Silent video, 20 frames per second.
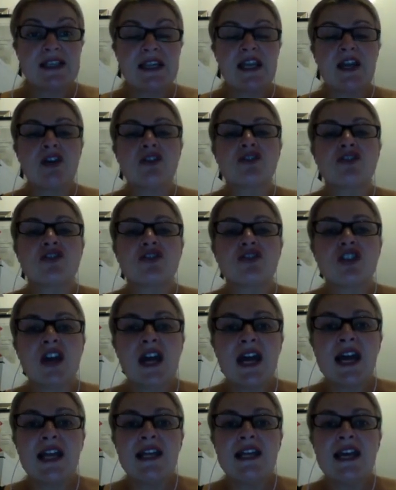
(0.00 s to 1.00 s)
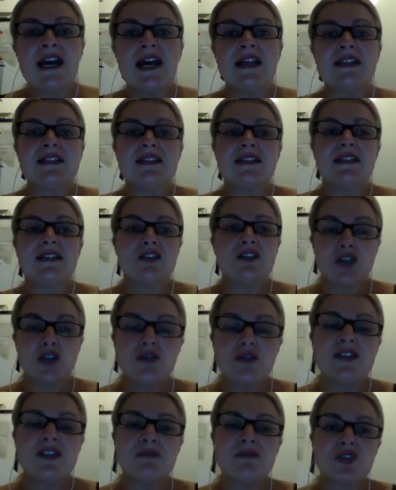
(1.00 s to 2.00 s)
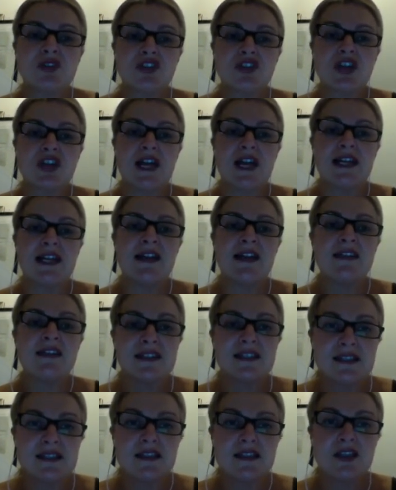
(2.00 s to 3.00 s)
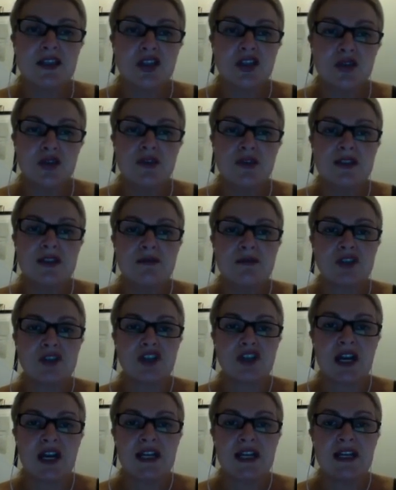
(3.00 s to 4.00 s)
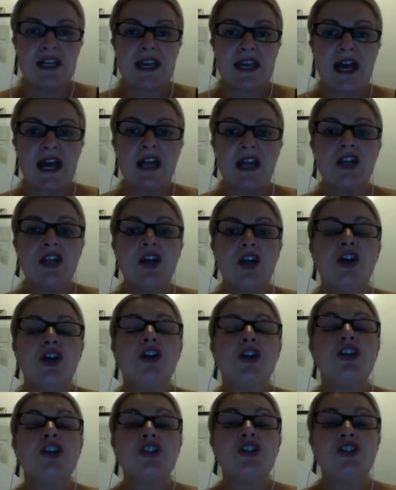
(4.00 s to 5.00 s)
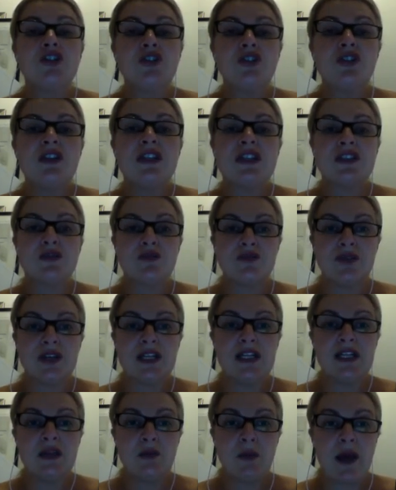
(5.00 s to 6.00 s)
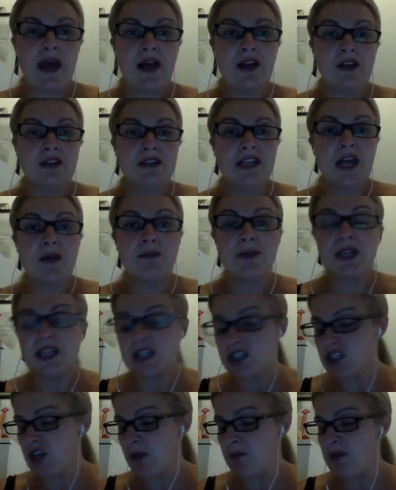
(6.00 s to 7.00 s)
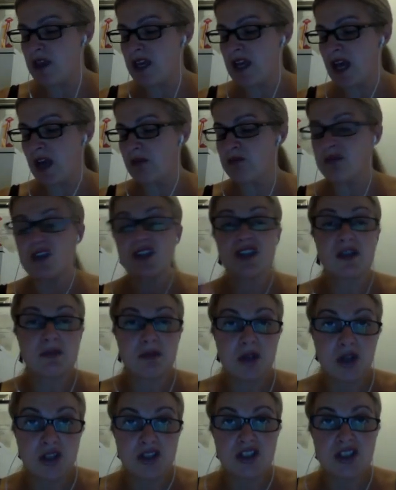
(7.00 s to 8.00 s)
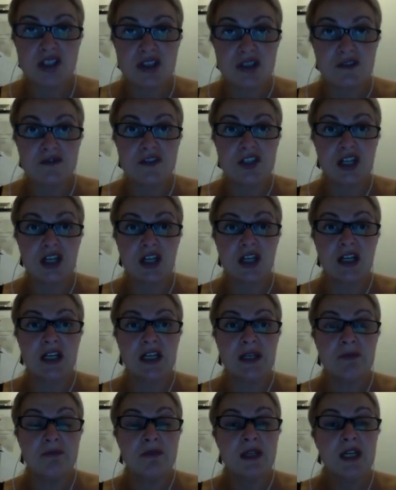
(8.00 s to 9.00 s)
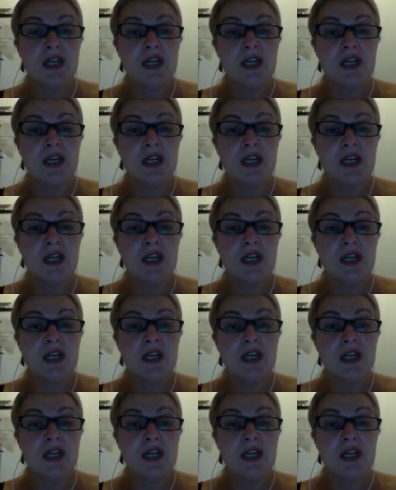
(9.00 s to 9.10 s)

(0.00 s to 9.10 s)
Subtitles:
Now, Tourism Australia, this is the Tourism Australia account, do this really well. Now, I'm going to jump the gun because I'm conscious of time,